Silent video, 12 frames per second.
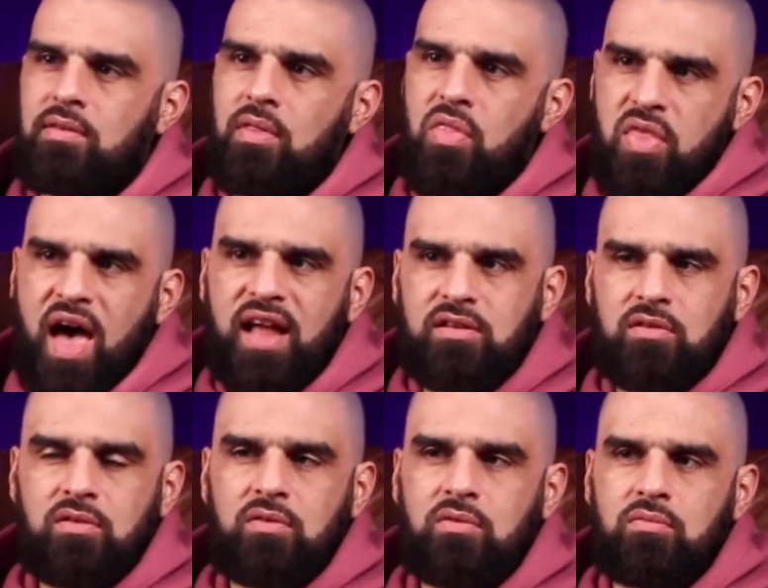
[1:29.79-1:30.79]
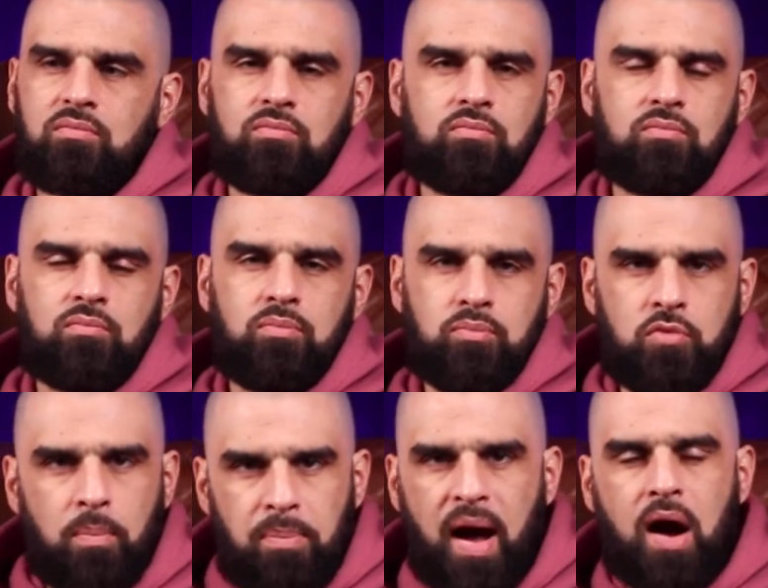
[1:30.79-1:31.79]
that, the
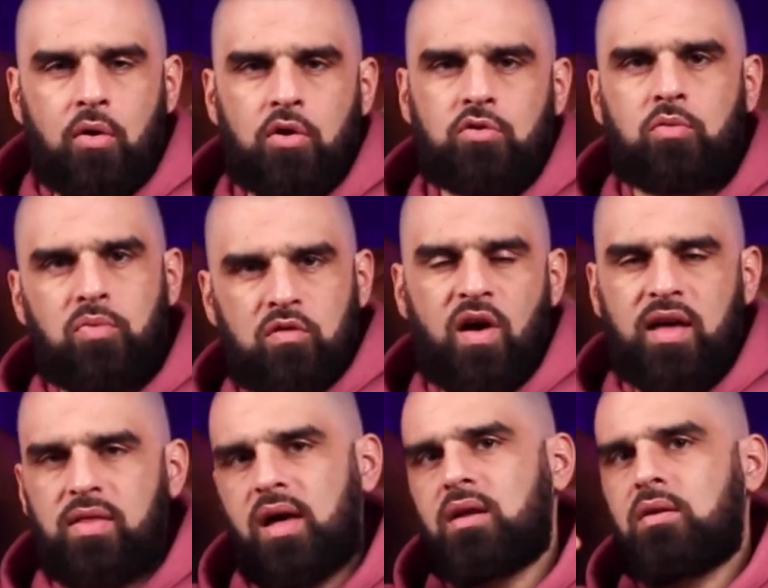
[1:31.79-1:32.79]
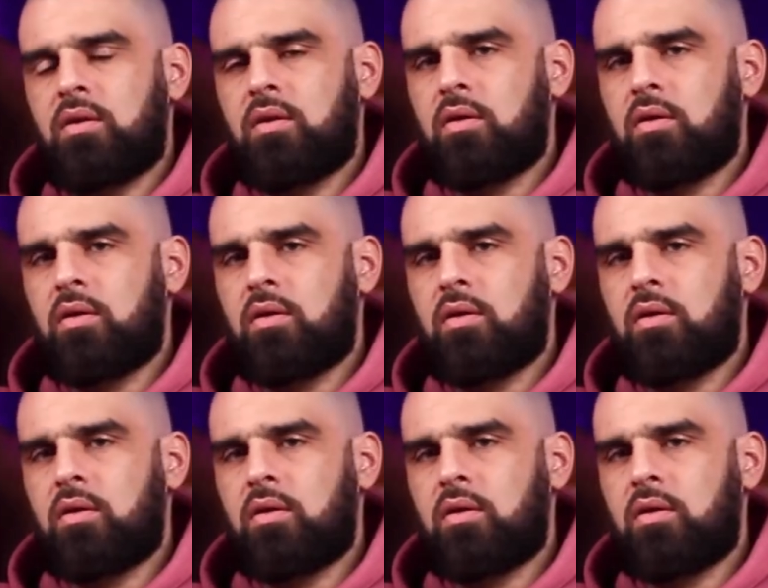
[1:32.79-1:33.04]
power to provide that.